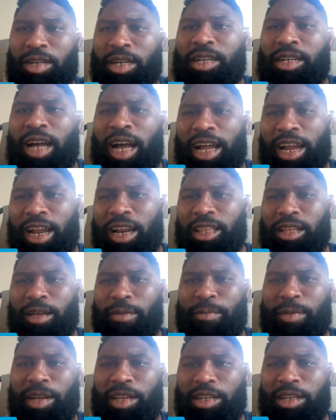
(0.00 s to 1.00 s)
I ended up
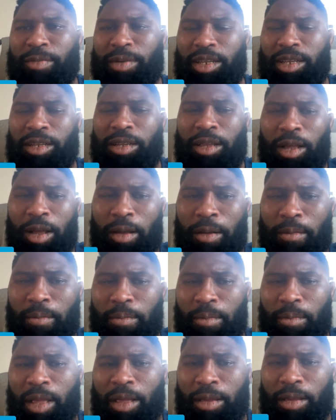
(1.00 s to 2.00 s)
beating him in
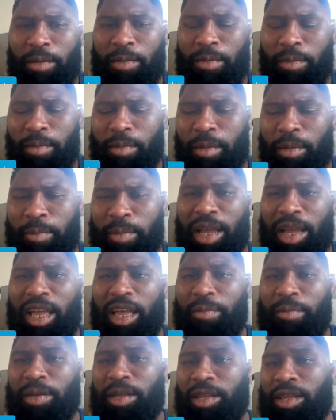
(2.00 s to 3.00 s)

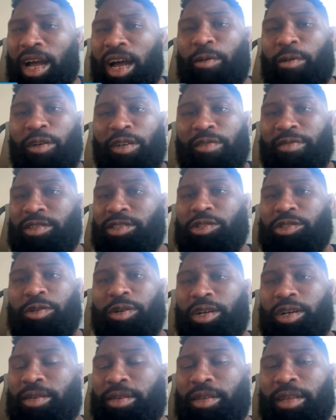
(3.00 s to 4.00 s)
Miami. I would have
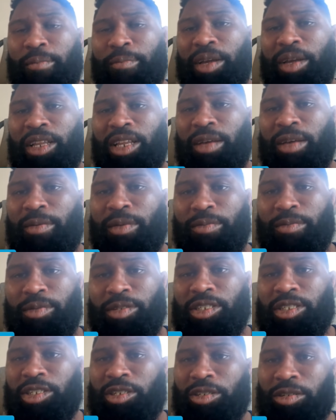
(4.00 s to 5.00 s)
enjoyed beating him in
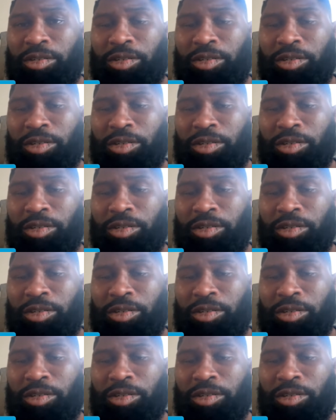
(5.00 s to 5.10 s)
Brazil.